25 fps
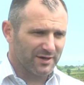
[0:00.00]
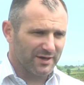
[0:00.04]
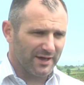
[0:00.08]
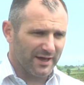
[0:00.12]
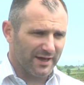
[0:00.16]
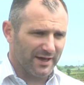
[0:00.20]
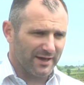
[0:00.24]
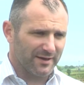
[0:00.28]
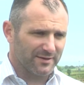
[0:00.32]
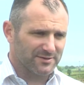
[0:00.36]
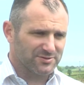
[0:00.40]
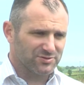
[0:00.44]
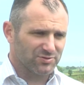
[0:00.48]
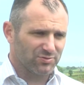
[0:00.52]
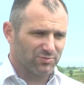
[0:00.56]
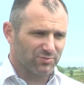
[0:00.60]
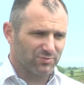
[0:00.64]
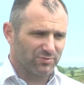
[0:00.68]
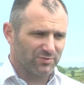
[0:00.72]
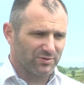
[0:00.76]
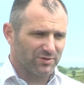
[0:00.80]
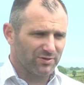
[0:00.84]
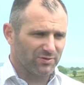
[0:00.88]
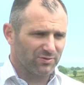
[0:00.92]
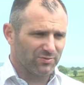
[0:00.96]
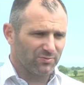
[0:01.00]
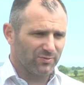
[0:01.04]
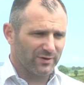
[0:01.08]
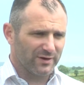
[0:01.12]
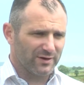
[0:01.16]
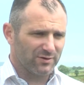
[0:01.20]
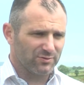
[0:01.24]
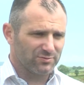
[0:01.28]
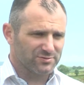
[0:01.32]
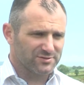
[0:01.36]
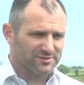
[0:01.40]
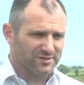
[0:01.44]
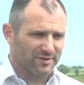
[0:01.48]
Uh, so, you know,
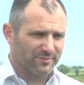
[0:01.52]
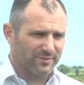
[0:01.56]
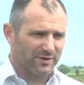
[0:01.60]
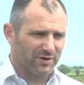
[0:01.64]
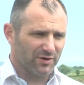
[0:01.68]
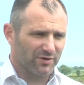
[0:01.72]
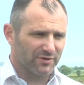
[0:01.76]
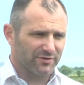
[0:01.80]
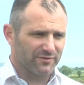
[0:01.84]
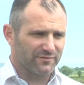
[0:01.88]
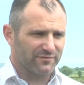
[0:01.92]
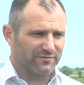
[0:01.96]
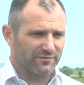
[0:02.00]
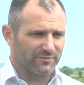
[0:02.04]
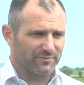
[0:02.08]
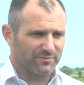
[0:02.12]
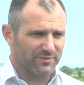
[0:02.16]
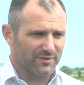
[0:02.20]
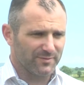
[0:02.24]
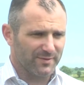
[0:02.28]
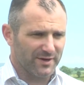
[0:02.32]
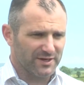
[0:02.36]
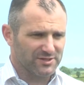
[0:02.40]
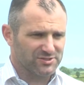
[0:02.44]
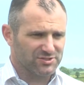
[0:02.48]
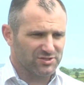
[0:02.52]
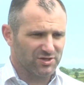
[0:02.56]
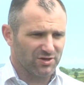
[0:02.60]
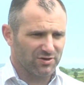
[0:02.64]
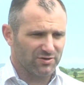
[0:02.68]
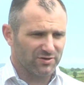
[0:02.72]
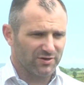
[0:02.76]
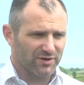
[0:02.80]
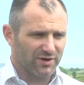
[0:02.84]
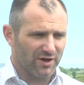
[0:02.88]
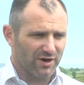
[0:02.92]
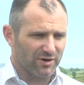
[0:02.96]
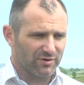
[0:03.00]
Wicklow will still be hurting from the match
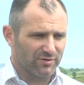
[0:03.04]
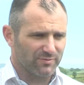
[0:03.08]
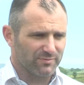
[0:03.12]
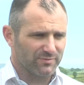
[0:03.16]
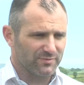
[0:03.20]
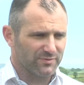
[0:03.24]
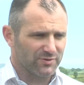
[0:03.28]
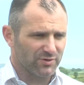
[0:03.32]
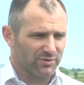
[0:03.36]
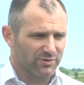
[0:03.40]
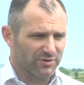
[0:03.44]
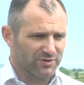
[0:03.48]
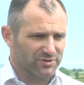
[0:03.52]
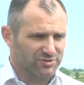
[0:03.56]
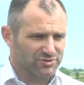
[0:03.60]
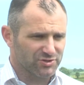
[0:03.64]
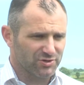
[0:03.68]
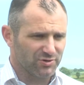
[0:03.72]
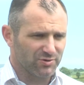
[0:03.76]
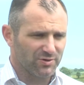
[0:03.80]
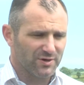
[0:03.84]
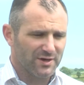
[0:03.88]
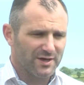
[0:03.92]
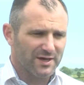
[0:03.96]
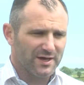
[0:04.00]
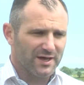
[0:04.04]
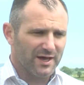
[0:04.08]
down in Aughrim two years ago.